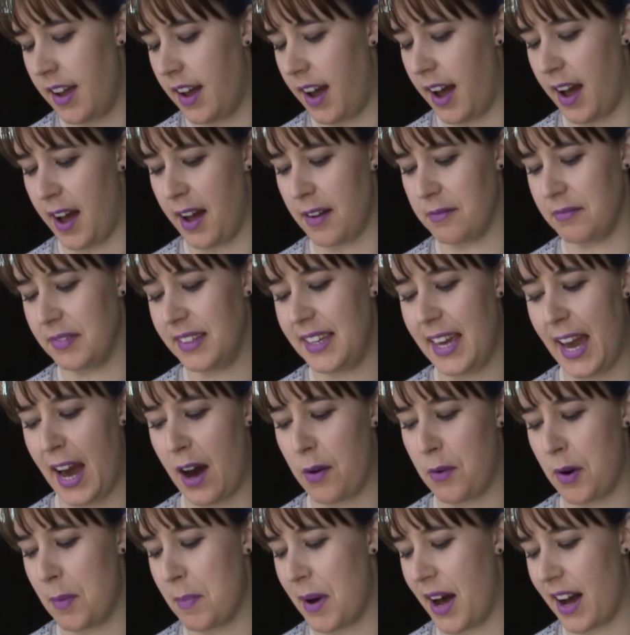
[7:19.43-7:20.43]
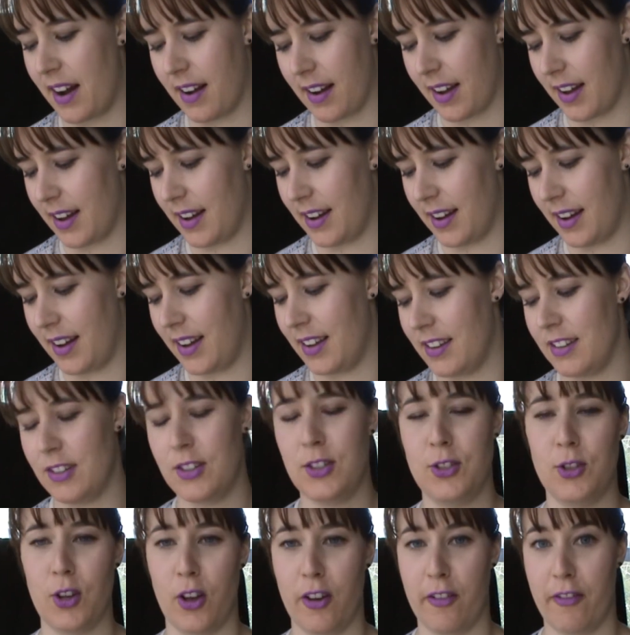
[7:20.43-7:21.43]
Cowabunga,
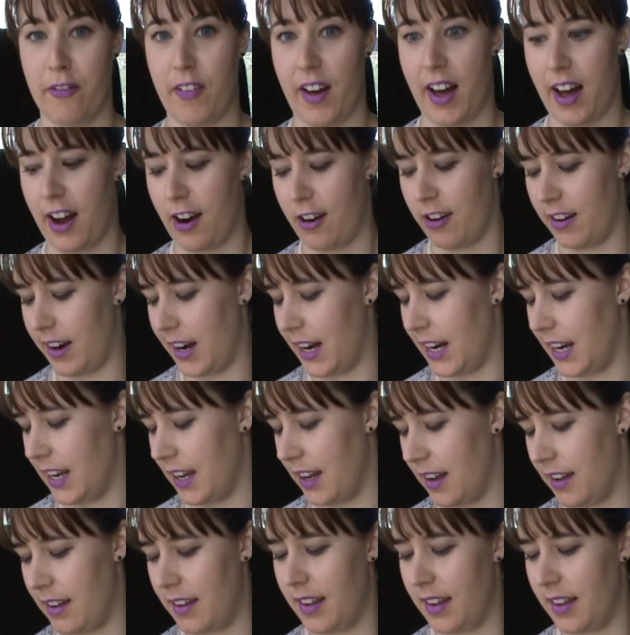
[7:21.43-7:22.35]
Surfari.